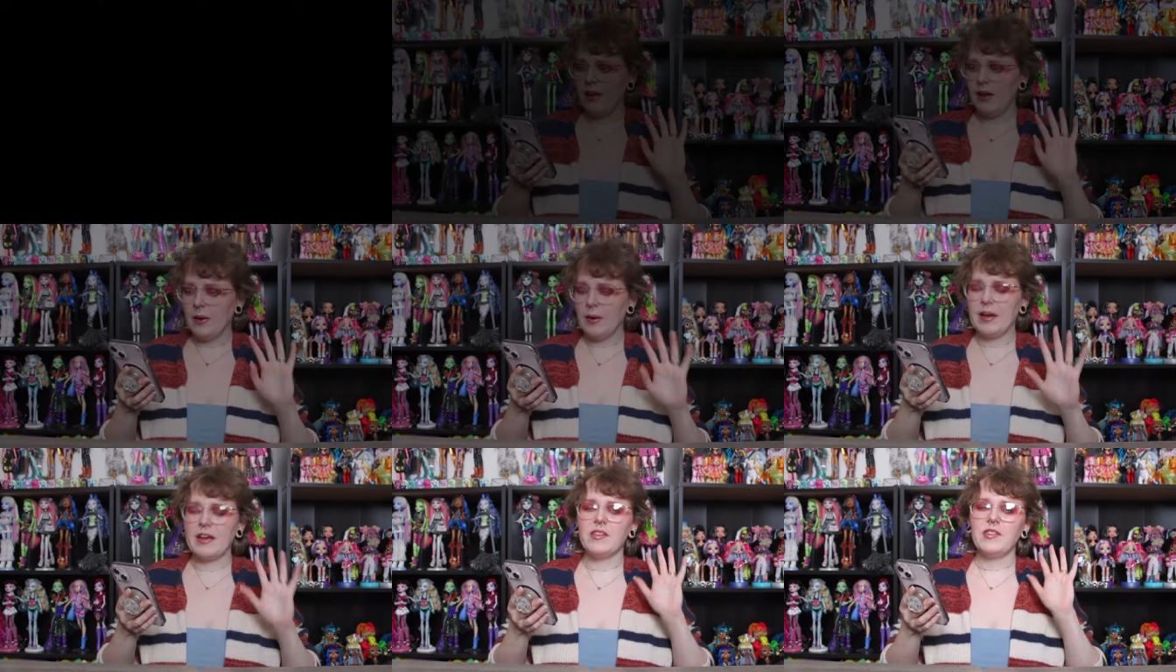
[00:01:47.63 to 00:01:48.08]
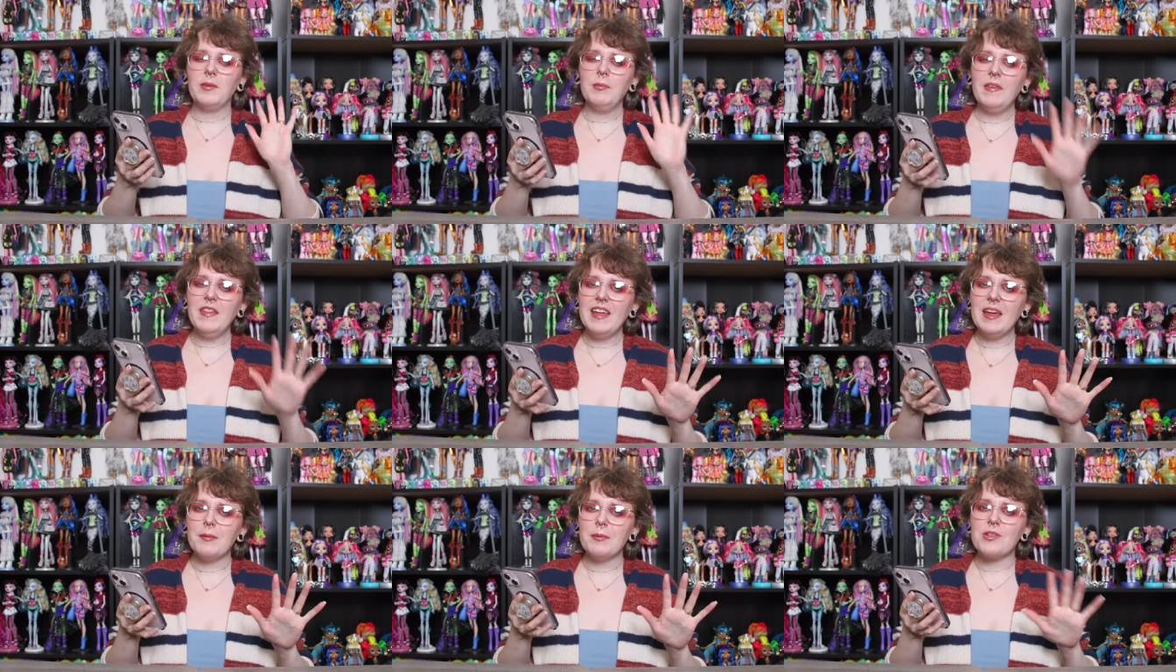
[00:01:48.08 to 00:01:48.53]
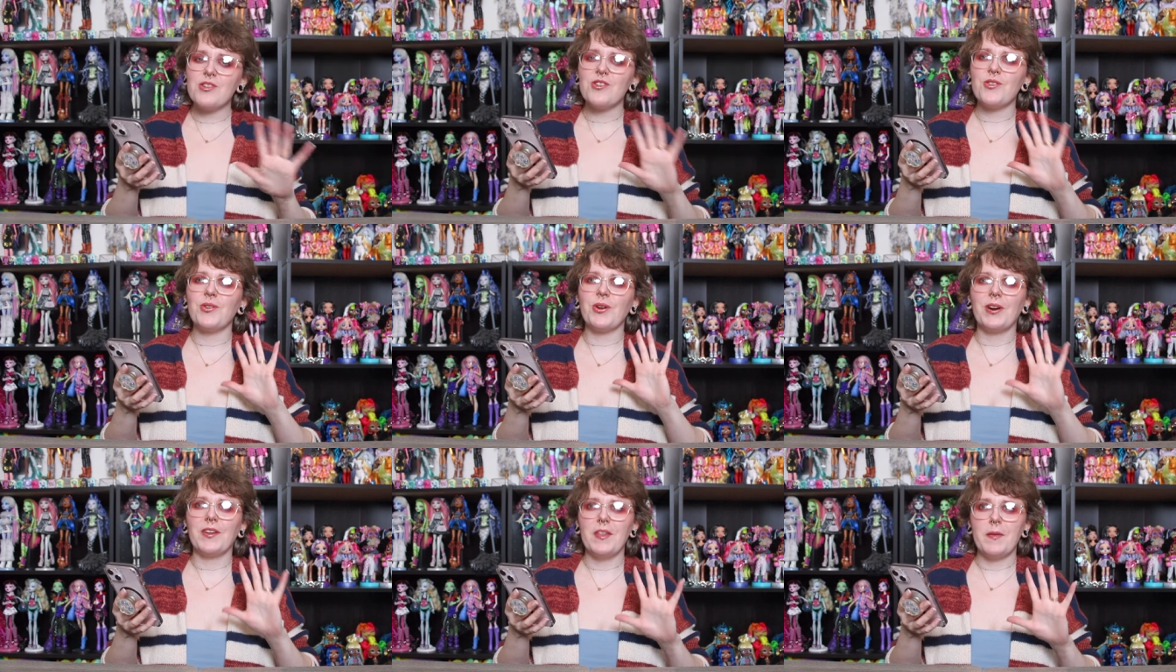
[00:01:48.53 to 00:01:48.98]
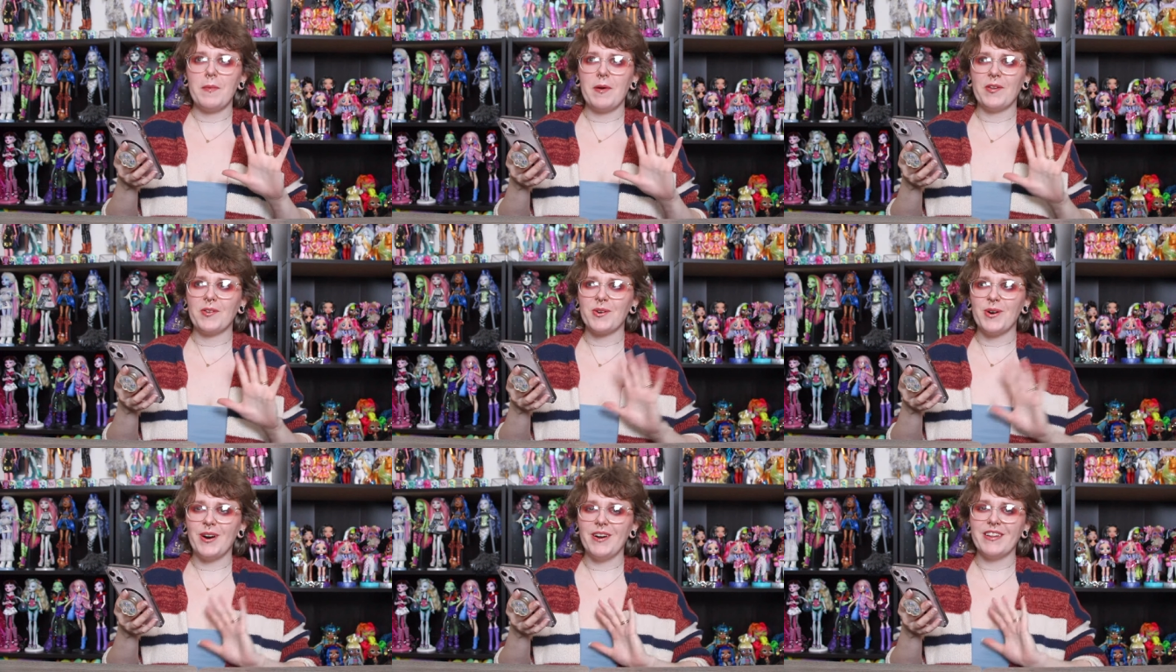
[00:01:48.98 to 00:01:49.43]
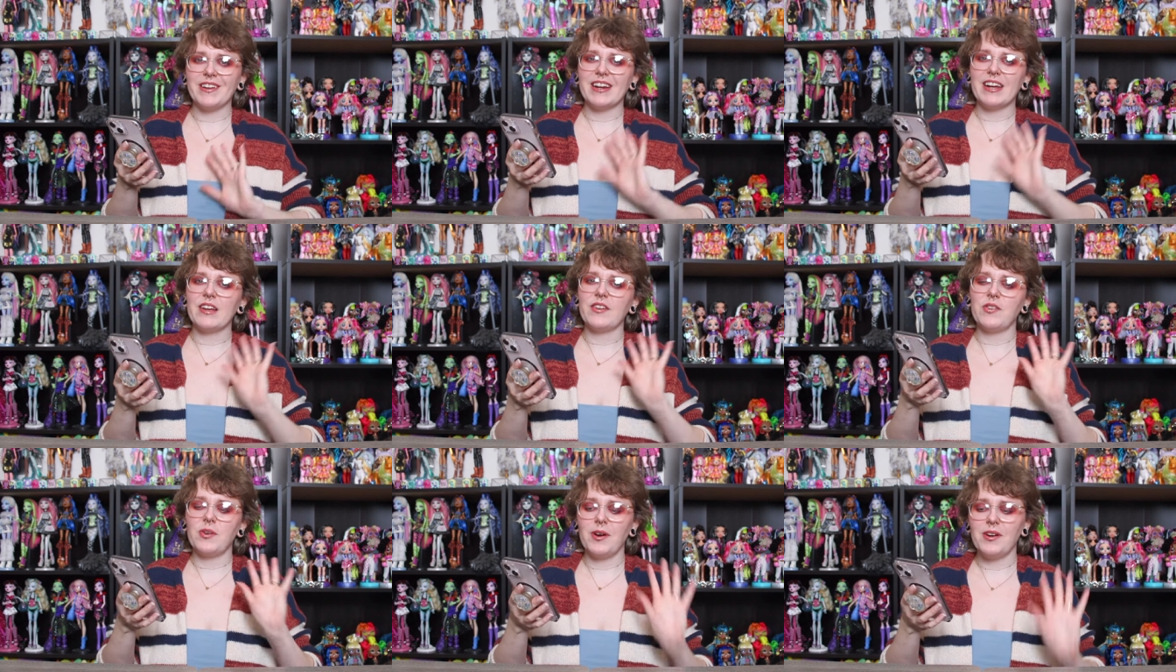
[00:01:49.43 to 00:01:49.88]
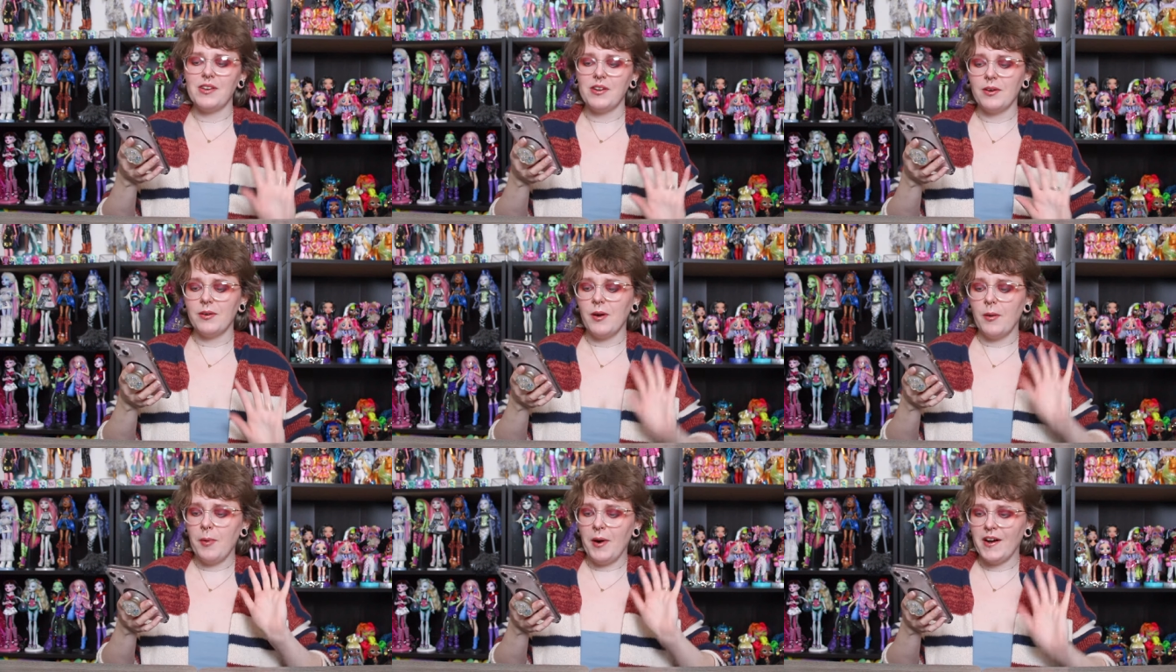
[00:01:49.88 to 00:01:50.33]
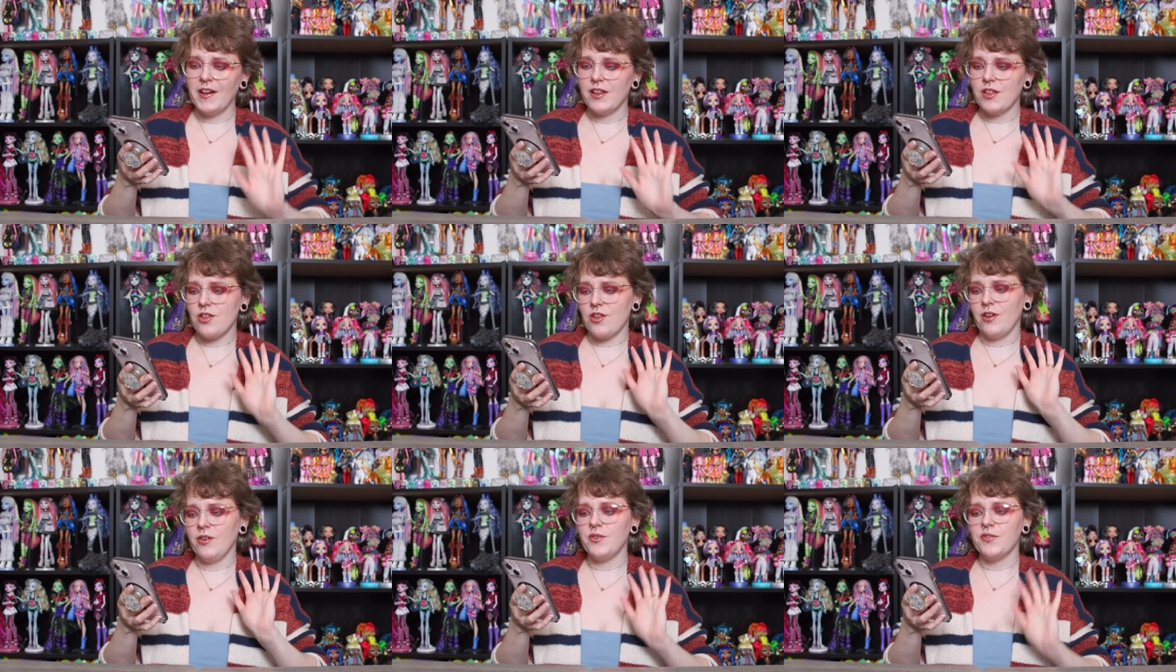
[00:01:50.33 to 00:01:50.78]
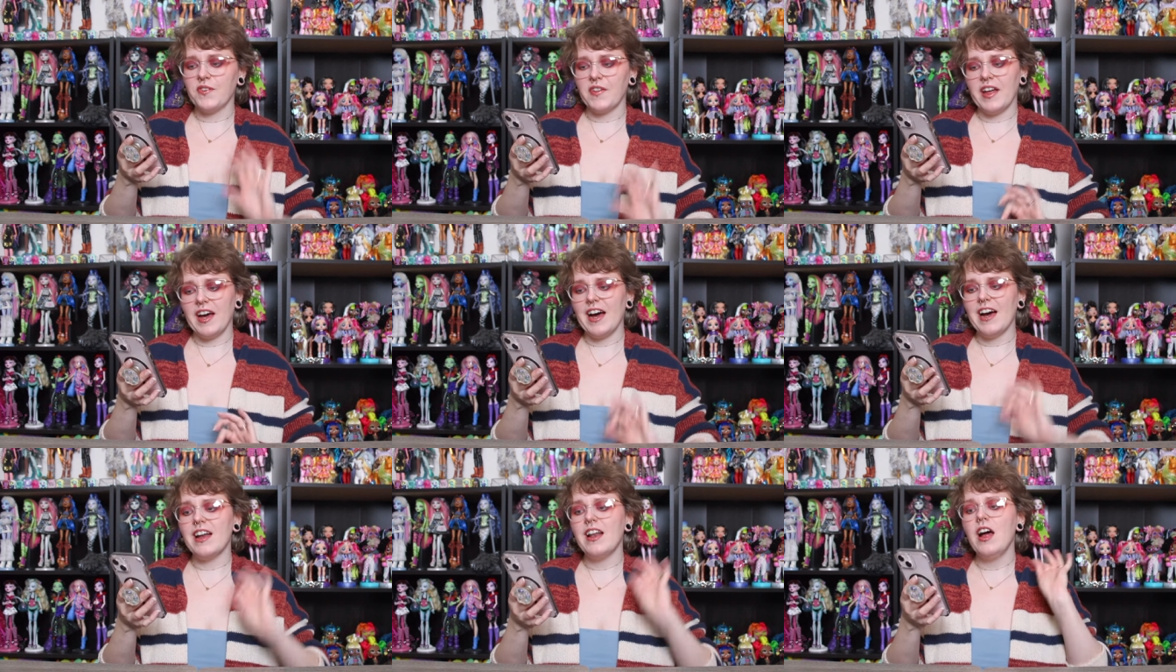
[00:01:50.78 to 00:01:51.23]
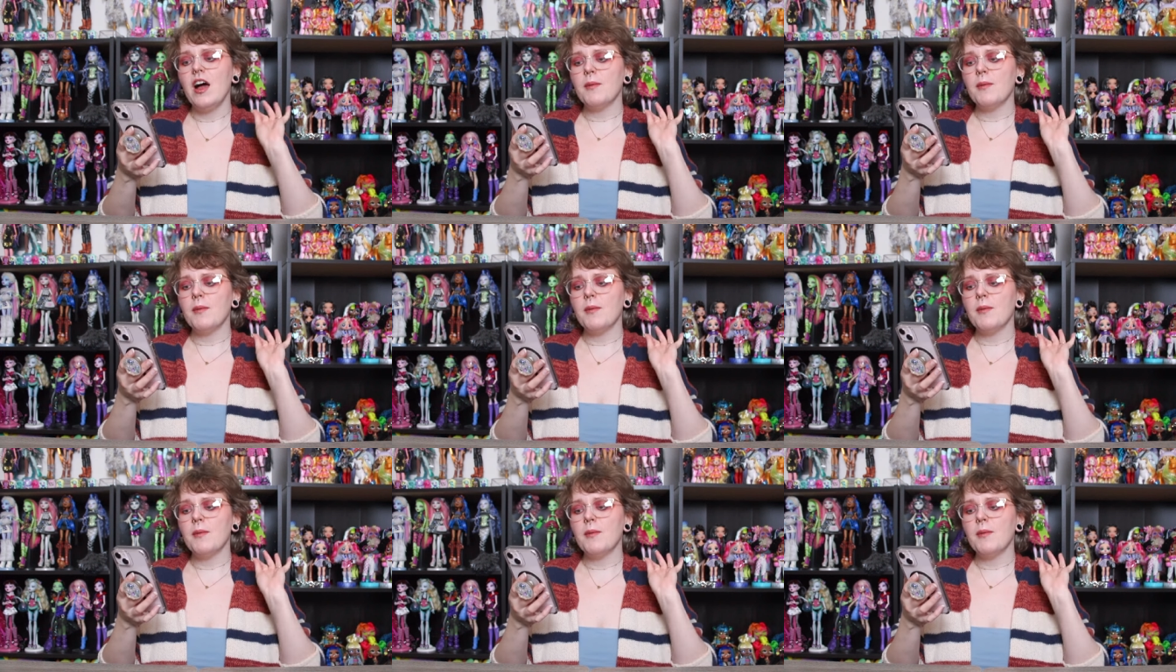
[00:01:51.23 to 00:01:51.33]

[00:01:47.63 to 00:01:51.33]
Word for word: Okay, some of the images aren't the best quality, so I do apologize for that.